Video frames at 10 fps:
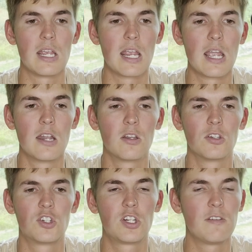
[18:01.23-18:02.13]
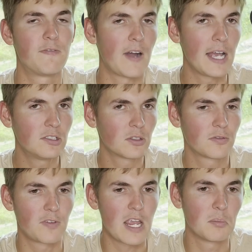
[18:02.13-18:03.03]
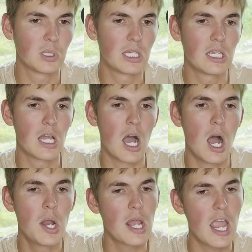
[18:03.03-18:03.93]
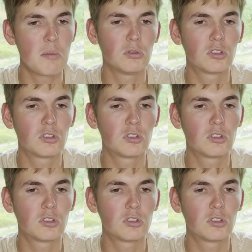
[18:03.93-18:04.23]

And she finds her family unable